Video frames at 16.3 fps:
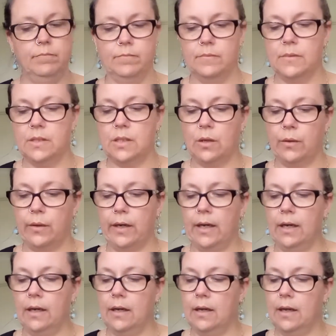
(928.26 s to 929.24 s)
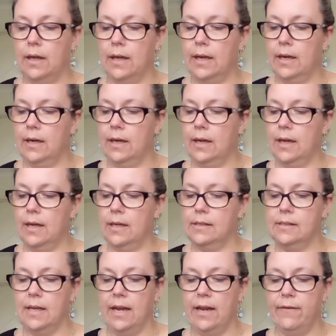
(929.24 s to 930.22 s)
Sorry, it
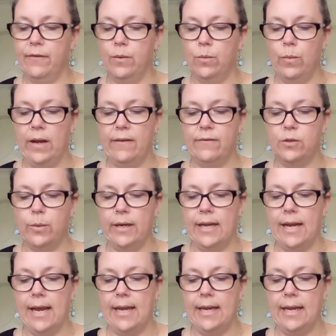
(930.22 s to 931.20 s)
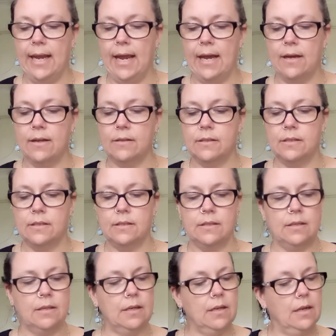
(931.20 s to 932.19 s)
is even weave 28 count,
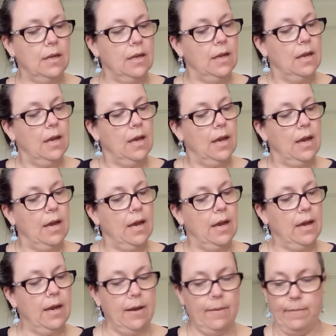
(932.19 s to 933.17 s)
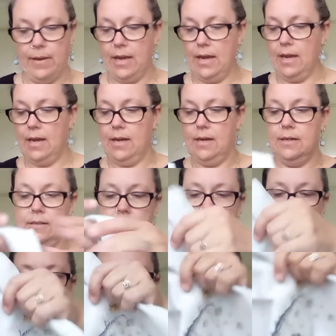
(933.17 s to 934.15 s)
and
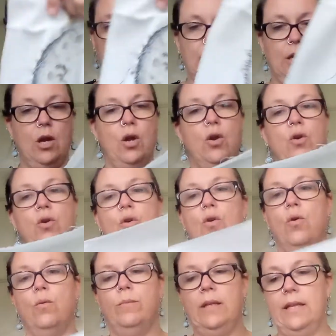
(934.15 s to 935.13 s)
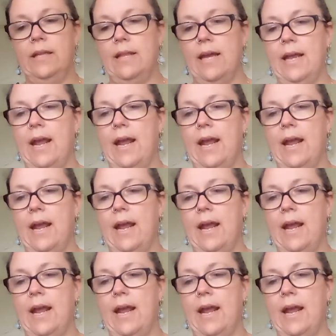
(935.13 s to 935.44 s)
normally they